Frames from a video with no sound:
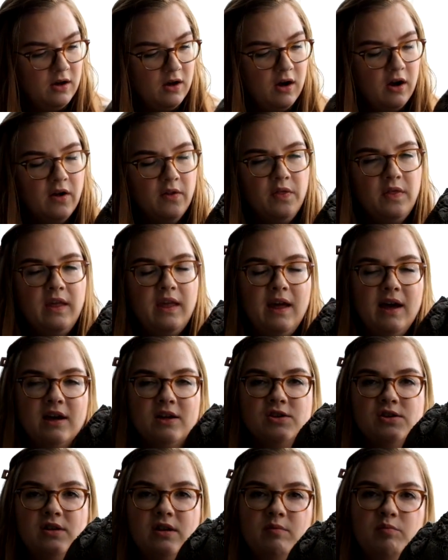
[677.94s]
on the
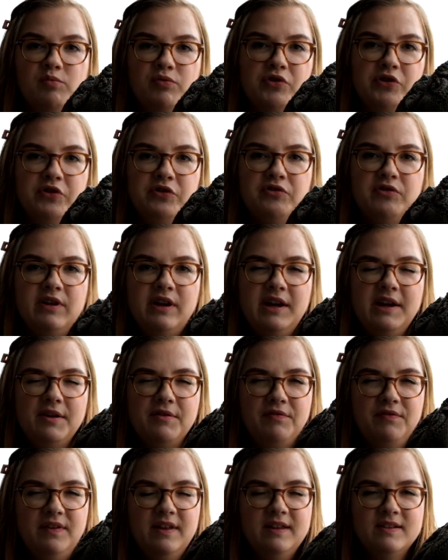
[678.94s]
actual embroidery it
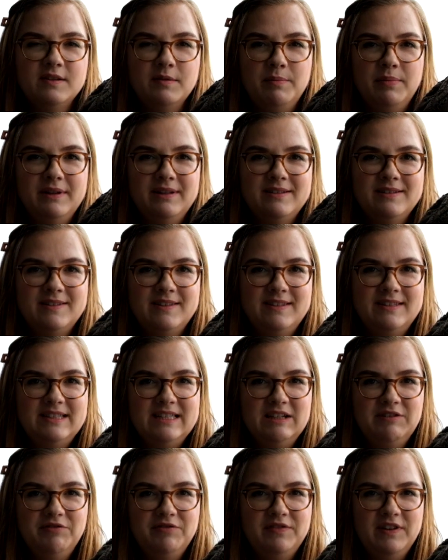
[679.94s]
feels a bit
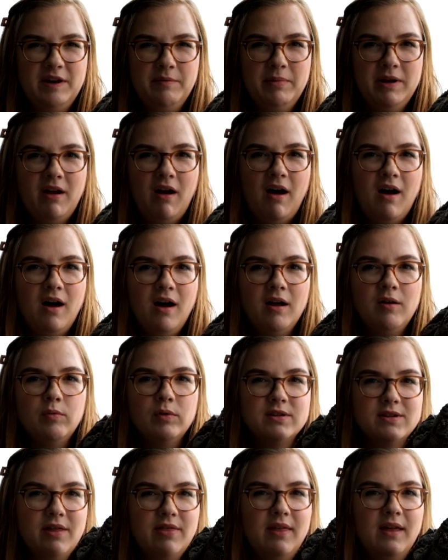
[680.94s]
stiff and a bit hard
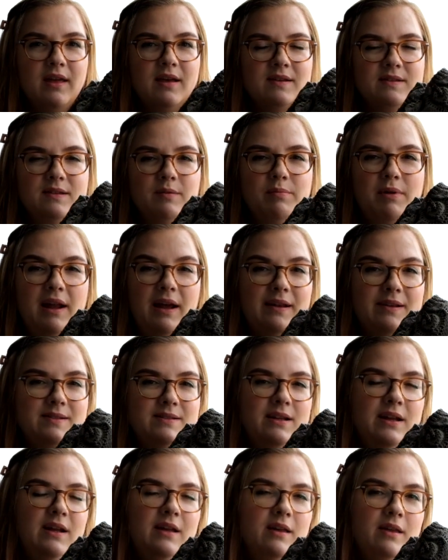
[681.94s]
which I think is the
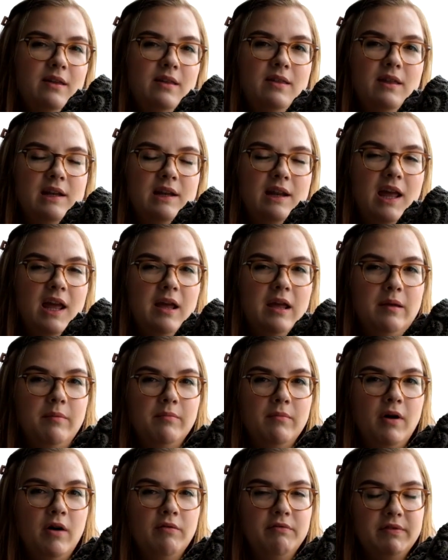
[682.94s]
plastic that
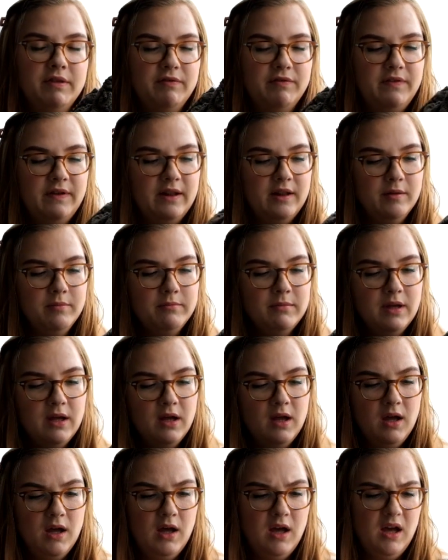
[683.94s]
came off the film
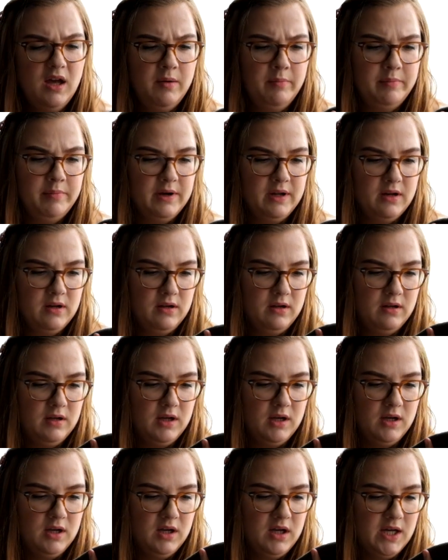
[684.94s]
but
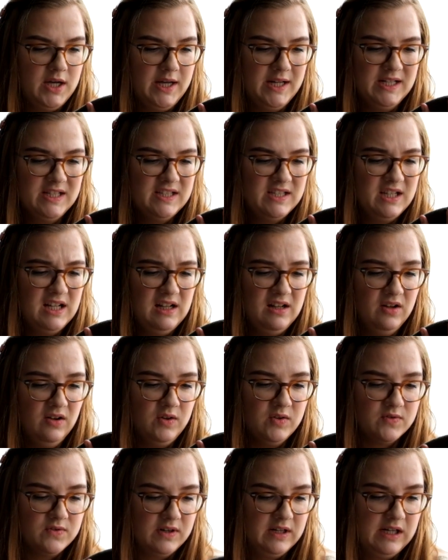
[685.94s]
it still
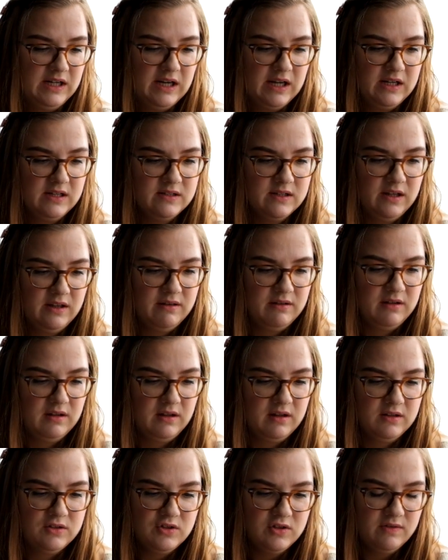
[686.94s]
looks really nice I think
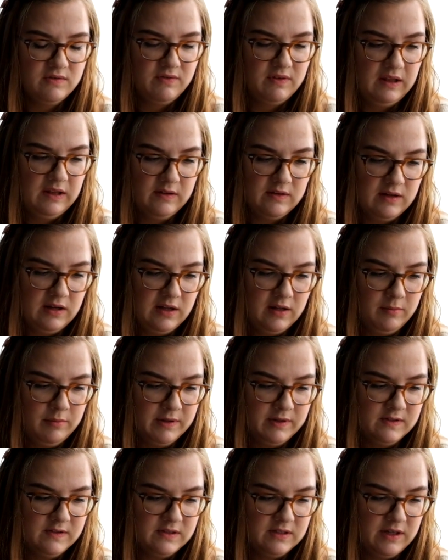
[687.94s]
it just feels a little
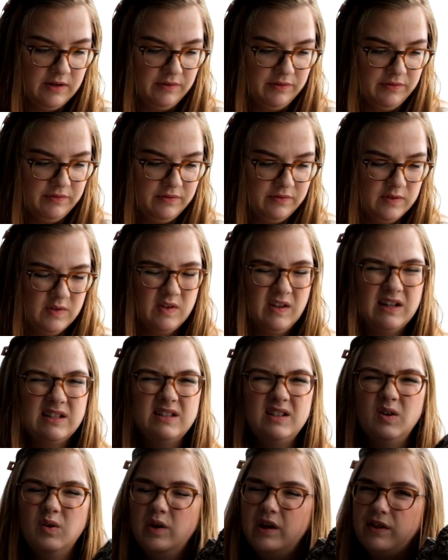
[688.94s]
bit stiff so that's
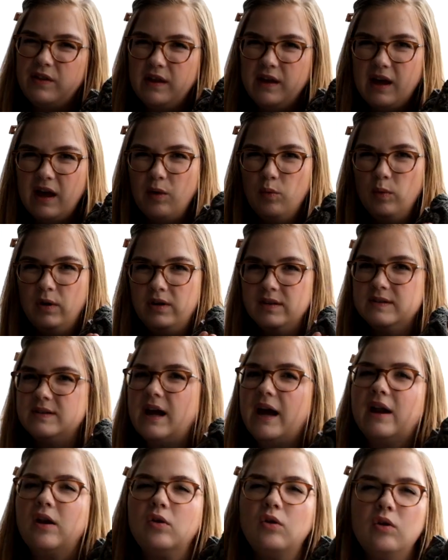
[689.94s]
the only thing I will say
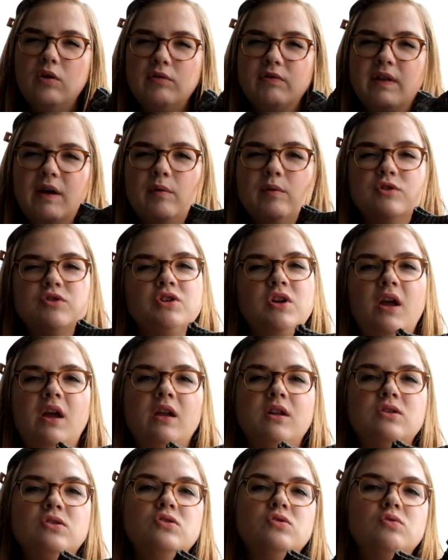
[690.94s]
I don't know if that will
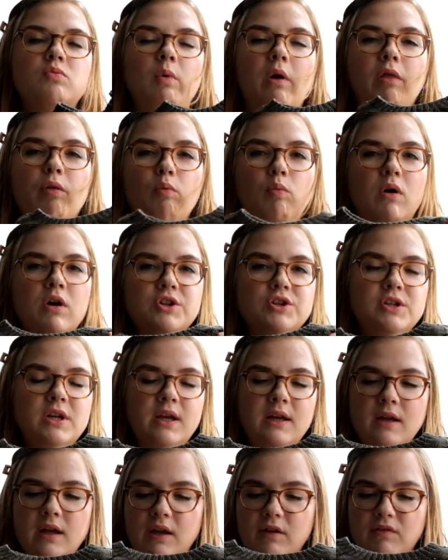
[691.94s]
change with
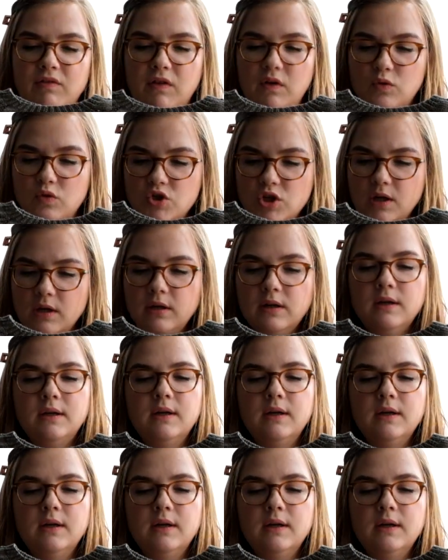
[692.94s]
washing in future